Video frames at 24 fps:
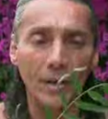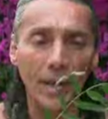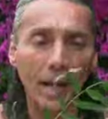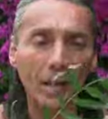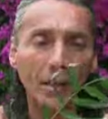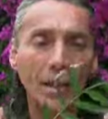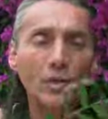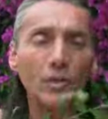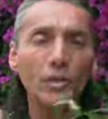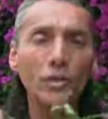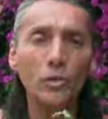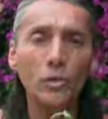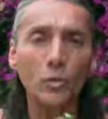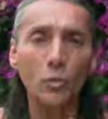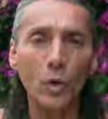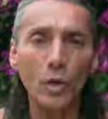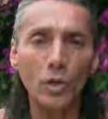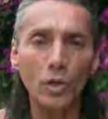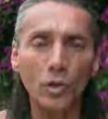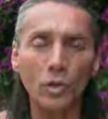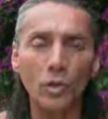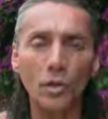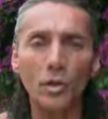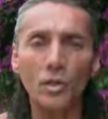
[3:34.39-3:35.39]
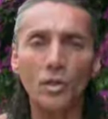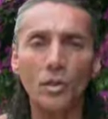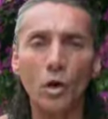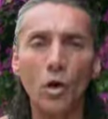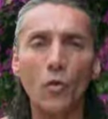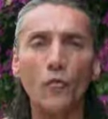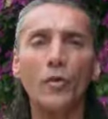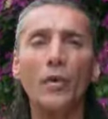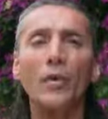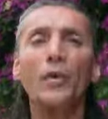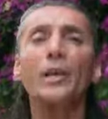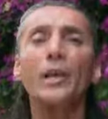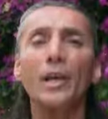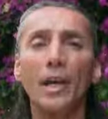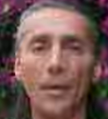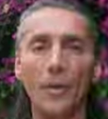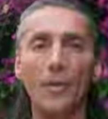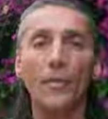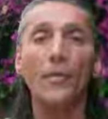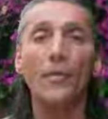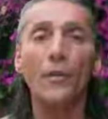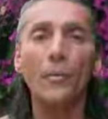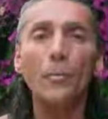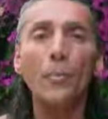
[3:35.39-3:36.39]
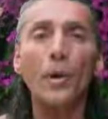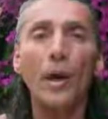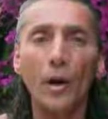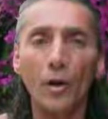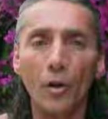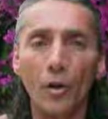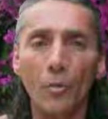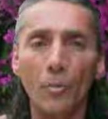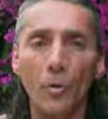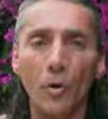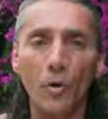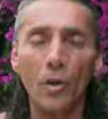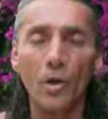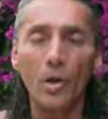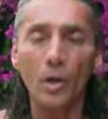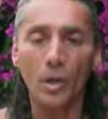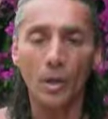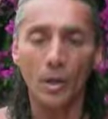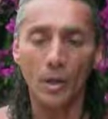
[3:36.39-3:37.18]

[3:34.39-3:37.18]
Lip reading: Now let's switch this over again, the parable.